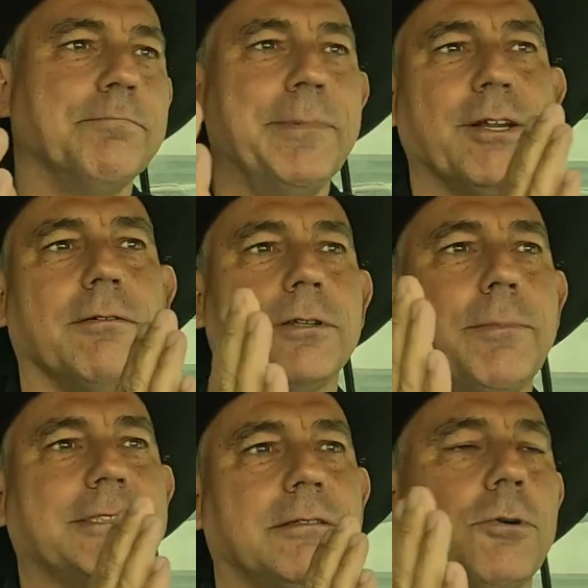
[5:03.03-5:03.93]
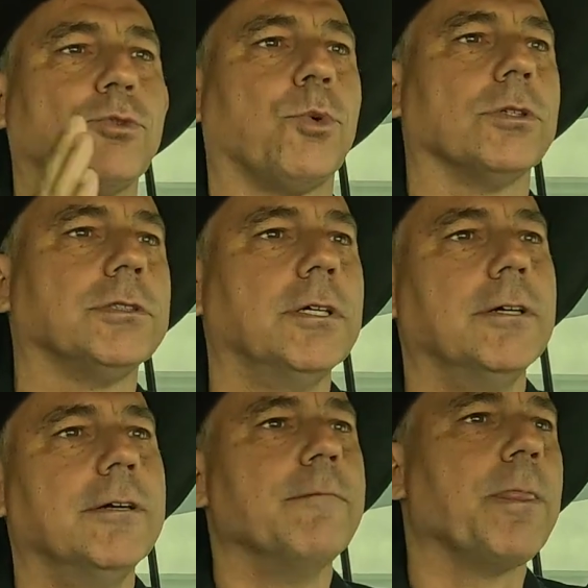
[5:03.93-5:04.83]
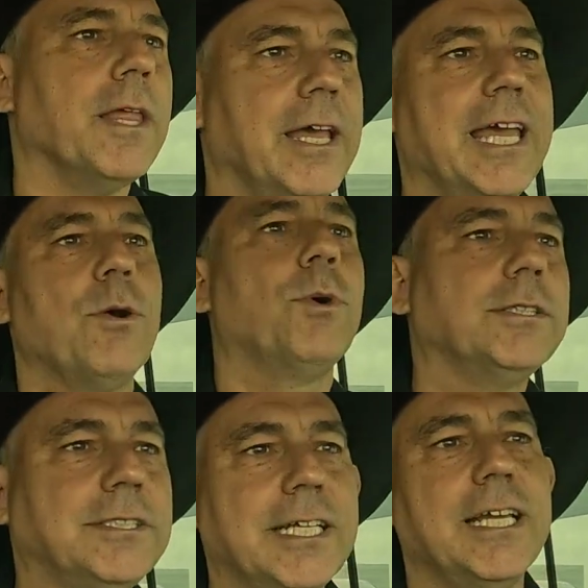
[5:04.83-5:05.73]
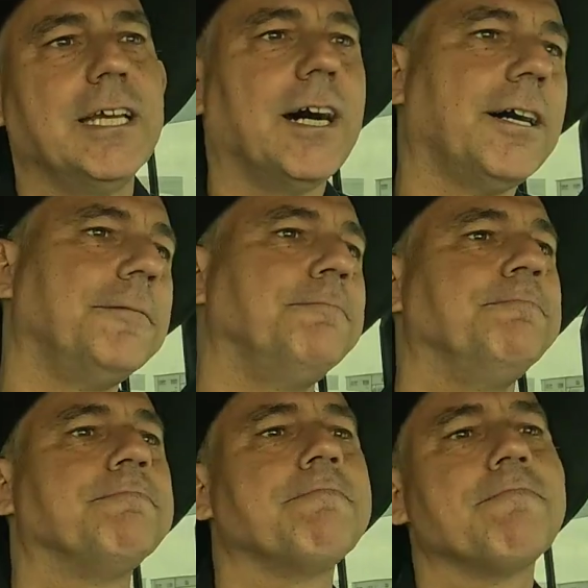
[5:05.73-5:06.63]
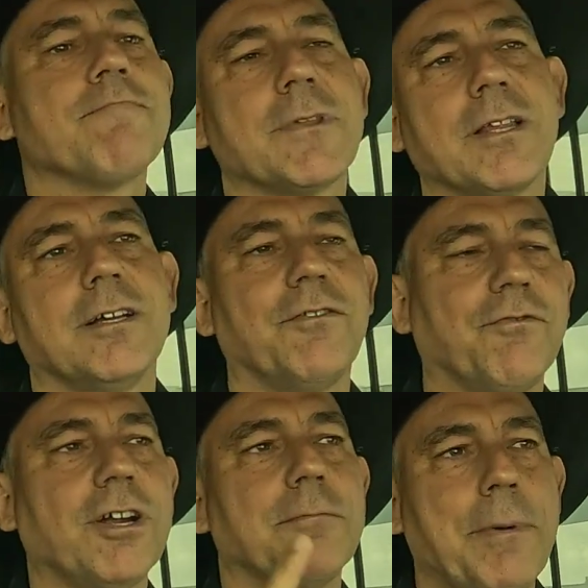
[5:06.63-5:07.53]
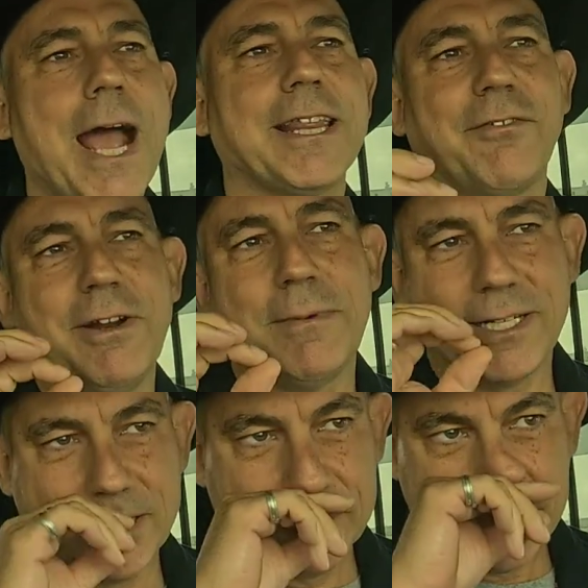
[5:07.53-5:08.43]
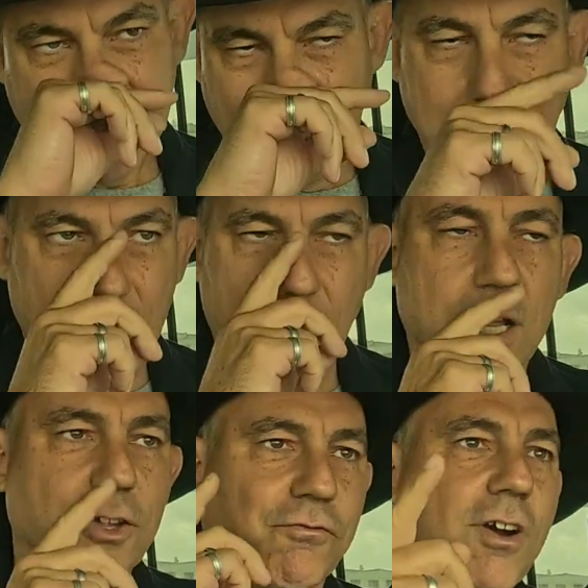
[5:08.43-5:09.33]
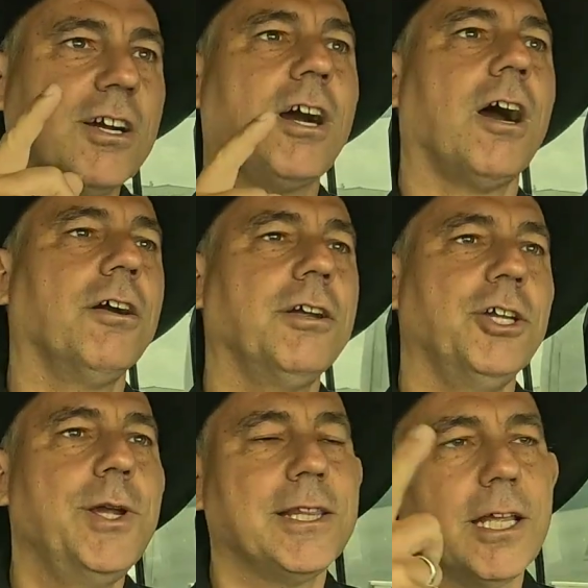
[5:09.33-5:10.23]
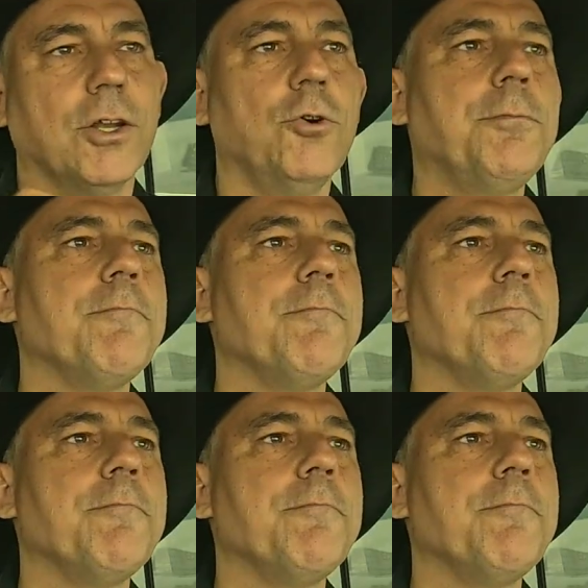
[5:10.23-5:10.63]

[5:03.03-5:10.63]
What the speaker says: middle of best of both worlds. It was the front and back that really made a difference. The front car, you hit that loop,